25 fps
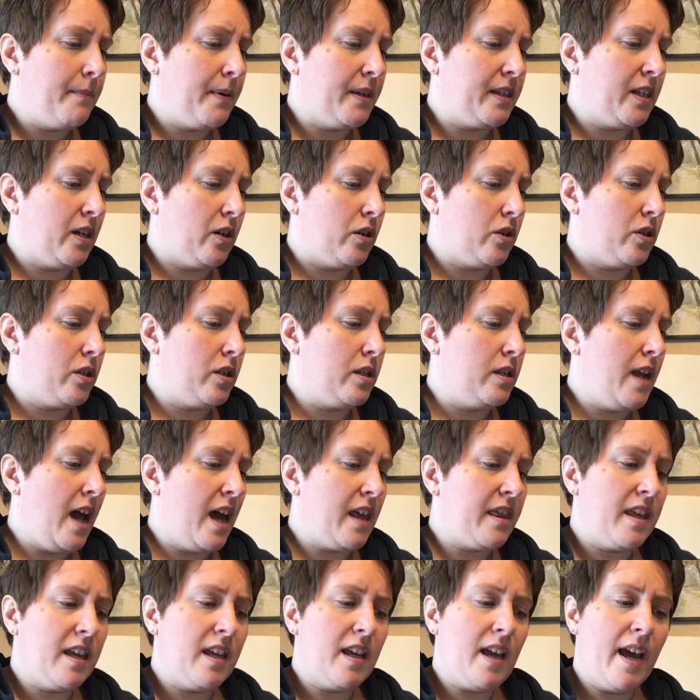but there's
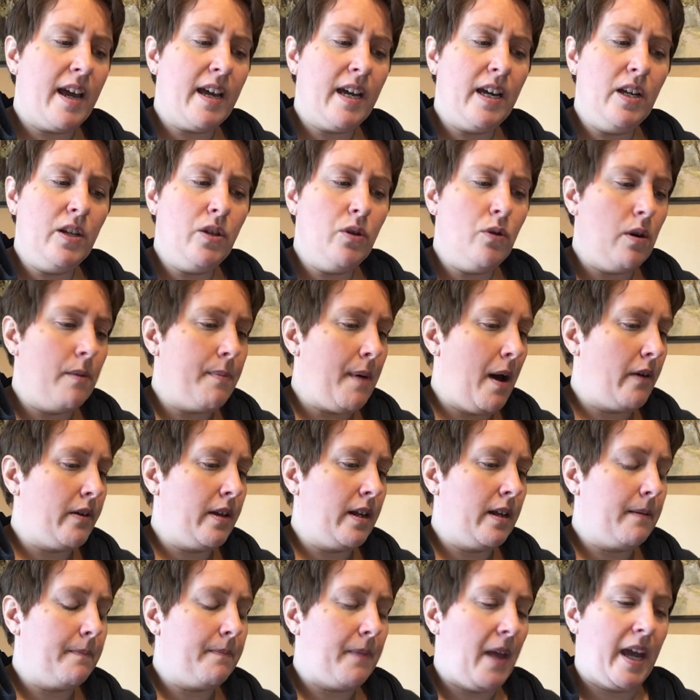nothing I can do about it.